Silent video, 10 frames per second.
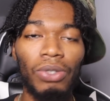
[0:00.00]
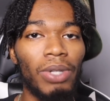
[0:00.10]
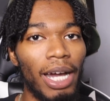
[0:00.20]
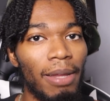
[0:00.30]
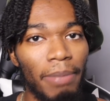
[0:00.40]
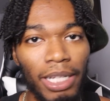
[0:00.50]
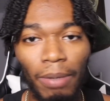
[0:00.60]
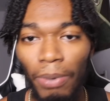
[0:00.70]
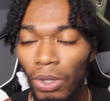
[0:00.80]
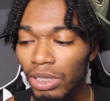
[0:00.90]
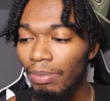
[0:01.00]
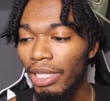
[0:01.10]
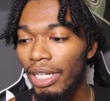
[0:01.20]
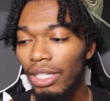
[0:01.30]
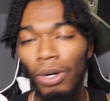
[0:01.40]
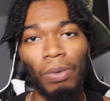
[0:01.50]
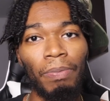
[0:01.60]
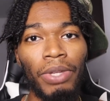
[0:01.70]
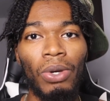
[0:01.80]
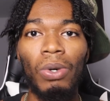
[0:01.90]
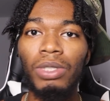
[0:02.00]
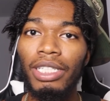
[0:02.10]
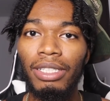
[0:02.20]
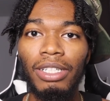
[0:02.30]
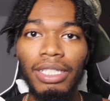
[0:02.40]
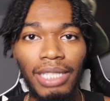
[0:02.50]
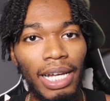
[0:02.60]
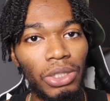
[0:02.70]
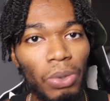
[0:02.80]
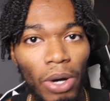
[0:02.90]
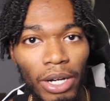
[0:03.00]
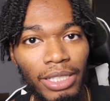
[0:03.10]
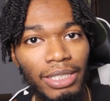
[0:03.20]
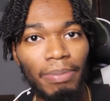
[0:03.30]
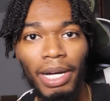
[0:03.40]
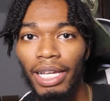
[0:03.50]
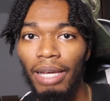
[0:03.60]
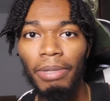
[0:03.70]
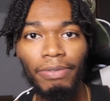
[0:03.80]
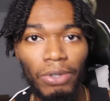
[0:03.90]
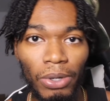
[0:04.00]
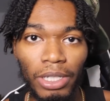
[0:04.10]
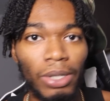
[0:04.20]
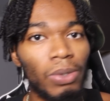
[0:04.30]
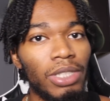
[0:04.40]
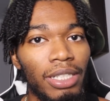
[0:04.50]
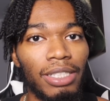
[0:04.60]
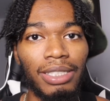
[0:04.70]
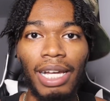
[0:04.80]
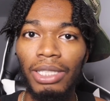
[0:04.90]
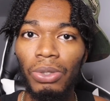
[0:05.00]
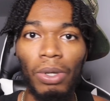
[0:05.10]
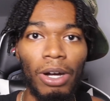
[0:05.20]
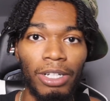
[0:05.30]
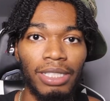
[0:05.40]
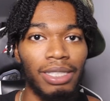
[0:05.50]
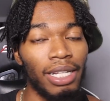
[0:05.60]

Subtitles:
You gotta make a post and be like, yo, who's a good tattoo artist in Miami, Florida? Who's a good tattoo artist